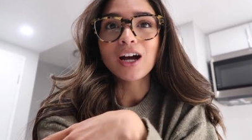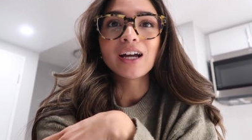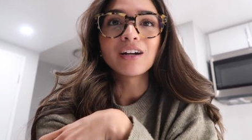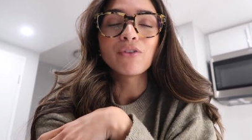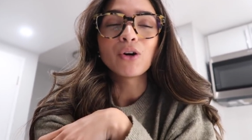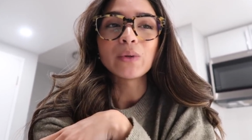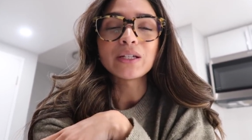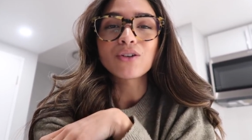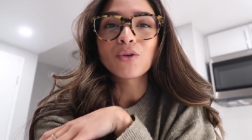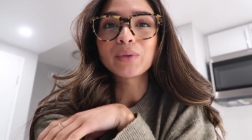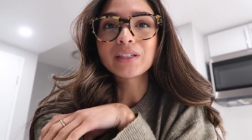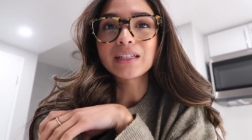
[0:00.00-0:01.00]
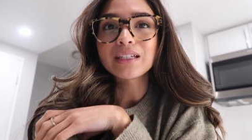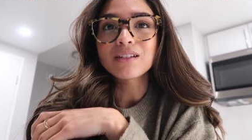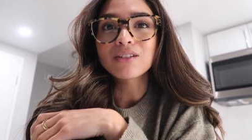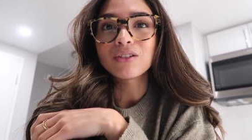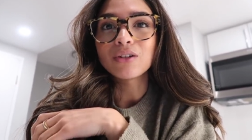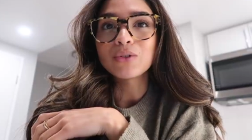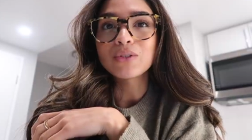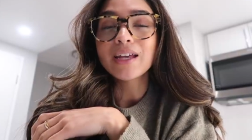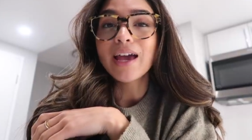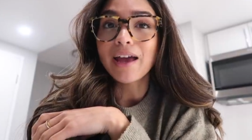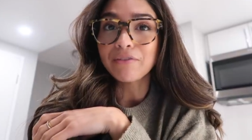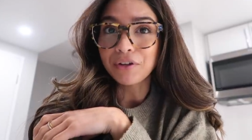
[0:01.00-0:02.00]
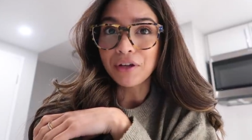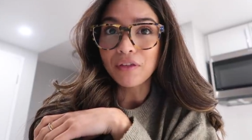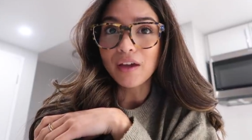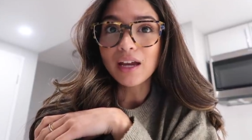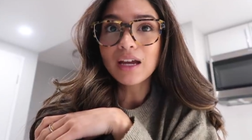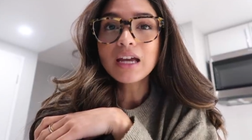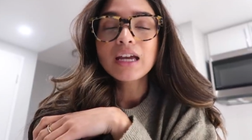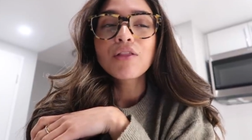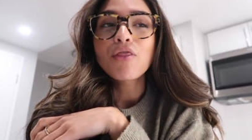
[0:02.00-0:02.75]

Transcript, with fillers: I have always openly disclosed everything.